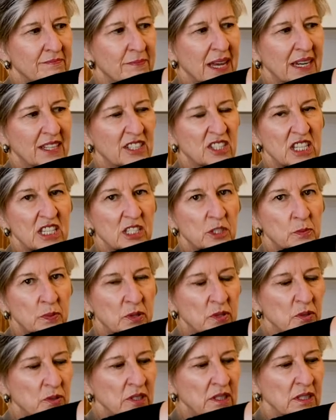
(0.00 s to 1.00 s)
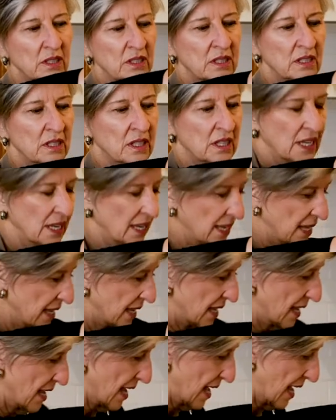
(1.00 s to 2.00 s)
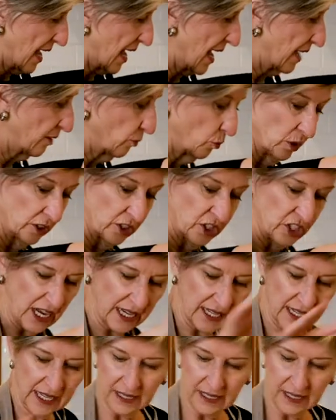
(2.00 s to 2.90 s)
about a teaspoon, and we'll check